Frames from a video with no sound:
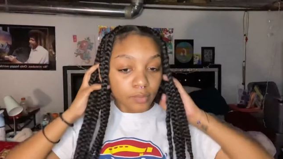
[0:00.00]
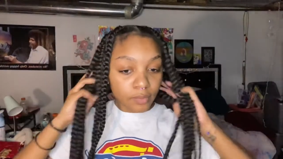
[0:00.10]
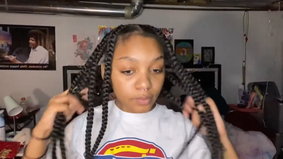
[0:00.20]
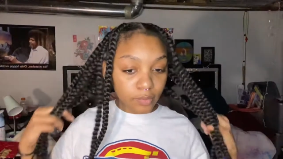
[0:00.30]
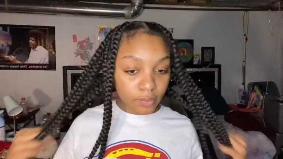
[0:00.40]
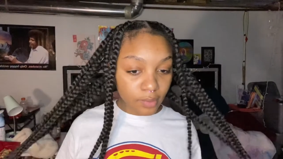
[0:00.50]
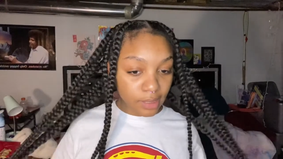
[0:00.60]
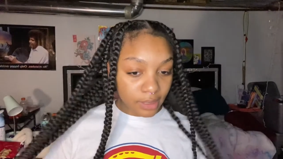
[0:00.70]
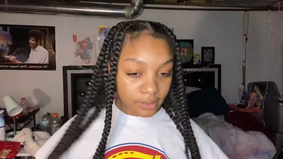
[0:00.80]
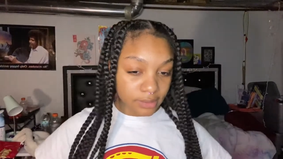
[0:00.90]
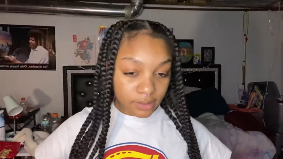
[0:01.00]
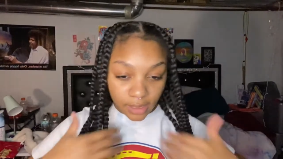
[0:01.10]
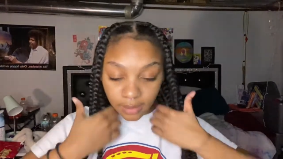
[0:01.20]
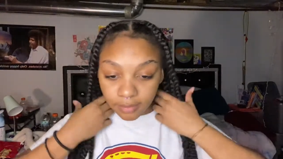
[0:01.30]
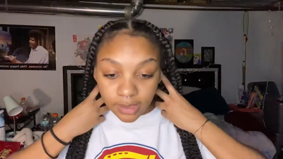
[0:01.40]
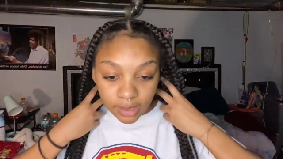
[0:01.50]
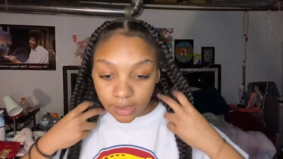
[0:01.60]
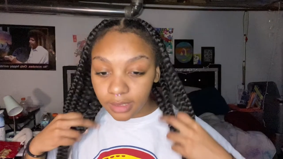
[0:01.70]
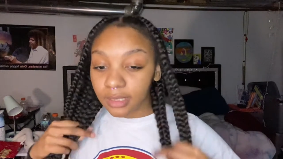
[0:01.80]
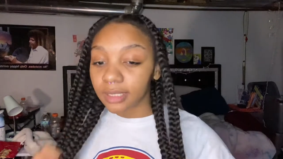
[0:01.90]

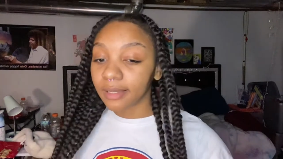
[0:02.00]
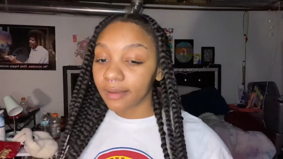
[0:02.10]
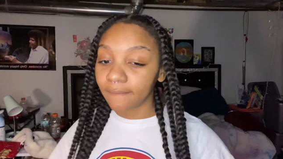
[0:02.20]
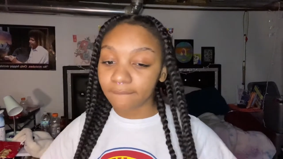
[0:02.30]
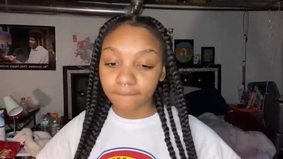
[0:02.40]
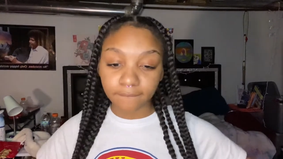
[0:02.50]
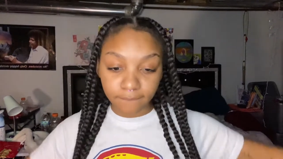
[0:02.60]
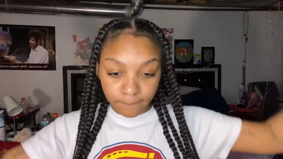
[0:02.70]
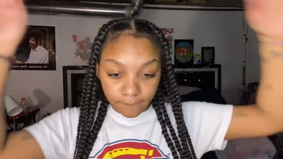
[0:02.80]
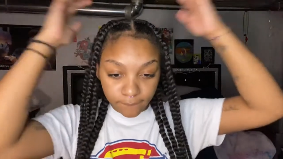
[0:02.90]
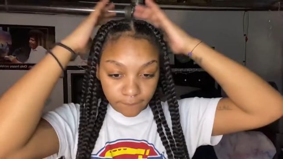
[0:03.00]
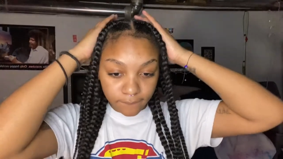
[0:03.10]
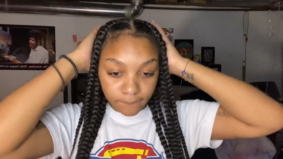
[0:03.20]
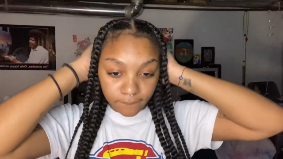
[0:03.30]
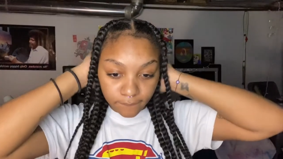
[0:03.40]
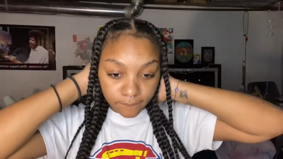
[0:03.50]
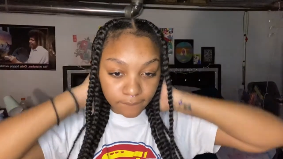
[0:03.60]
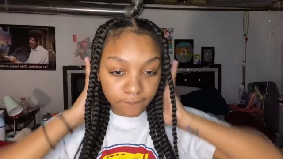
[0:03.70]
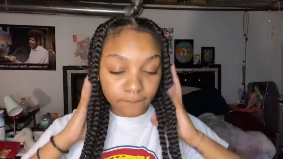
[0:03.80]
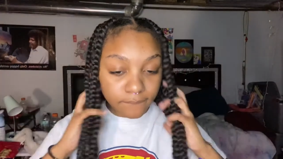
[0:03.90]

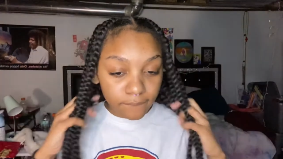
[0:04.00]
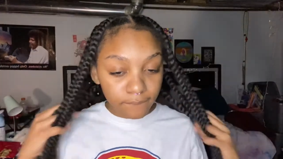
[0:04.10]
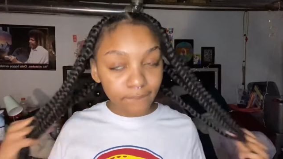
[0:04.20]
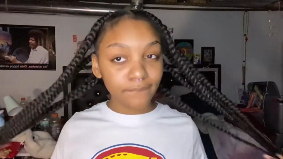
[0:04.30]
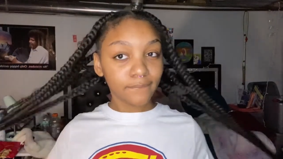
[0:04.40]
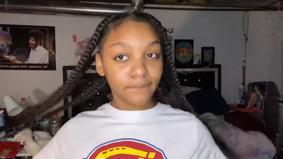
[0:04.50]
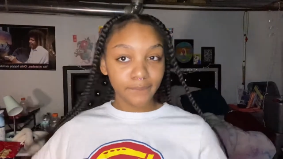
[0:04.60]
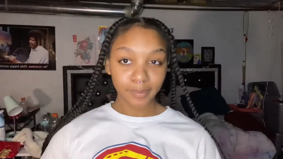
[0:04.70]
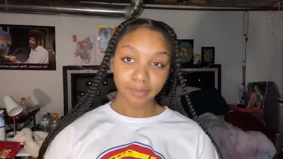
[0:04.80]
(silence)